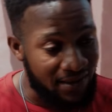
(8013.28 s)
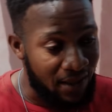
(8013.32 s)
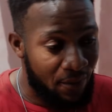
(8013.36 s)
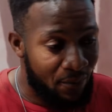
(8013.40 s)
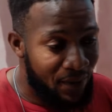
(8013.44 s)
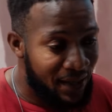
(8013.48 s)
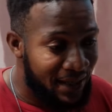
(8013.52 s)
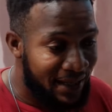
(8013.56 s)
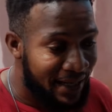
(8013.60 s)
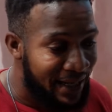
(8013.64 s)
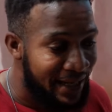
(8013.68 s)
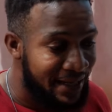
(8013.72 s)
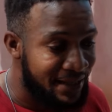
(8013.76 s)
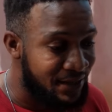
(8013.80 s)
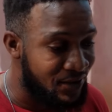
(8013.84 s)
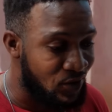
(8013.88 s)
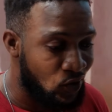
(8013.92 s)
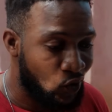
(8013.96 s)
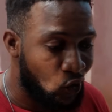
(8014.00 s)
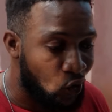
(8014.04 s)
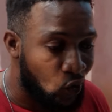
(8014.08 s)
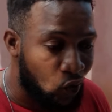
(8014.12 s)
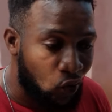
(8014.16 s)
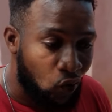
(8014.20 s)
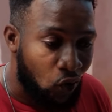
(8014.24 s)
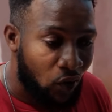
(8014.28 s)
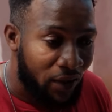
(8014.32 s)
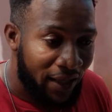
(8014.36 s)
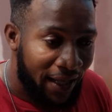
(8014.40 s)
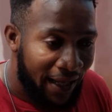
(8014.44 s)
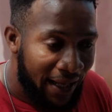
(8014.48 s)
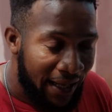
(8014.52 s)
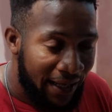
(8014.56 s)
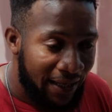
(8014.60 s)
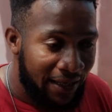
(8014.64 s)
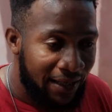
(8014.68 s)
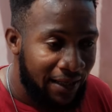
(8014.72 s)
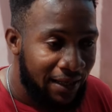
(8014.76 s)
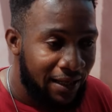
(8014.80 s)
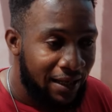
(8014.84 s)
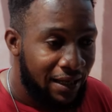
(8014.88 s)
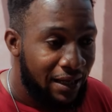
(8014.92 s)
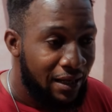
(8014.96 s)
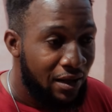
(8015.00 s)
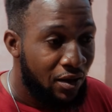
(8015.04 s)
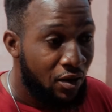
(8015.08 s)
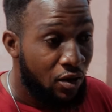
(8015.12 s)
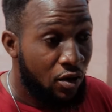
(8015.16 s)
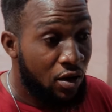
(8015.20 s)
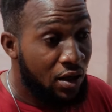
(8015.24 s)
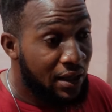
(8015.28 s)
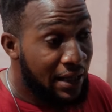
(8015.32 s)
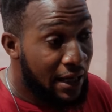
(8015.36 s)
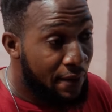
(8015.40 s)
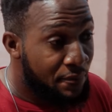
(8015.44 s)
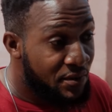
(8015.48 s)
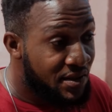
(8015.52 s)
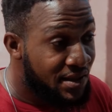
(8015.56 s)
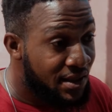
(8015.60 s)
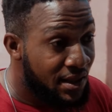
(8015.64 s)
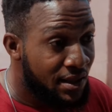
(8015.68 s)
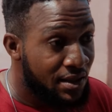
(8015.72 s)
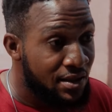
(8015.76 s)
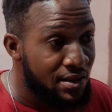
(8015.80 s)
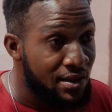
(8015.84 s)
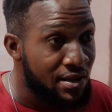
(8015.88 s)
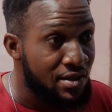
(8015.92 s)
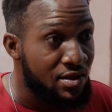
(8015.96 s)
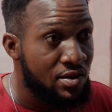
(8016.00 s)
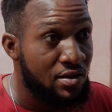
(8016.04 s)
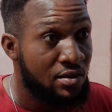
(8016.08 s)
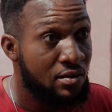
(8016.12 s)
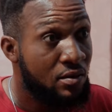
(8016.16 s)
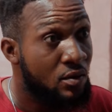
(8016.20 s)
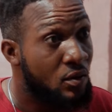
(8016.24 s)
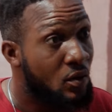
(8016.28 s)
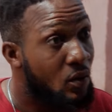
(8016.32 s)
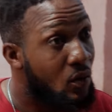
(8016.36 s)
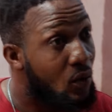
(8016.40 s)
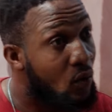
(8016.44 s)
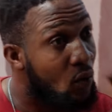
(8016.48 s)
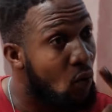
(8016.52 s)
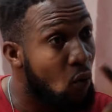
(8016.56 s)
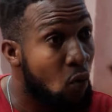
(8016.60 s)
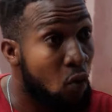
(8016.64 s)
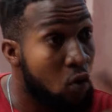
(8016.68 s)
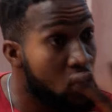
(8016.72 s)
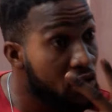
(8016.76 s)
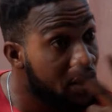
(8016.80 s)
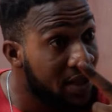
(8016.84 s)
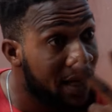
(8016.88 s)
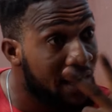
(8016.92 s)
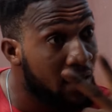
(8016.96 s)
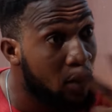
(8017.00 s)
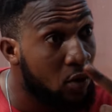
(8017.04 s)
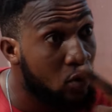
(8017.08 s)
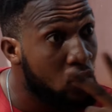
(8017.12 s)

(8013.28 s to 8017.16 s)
Chiamaka is not loyal. All I'm saying is, watch her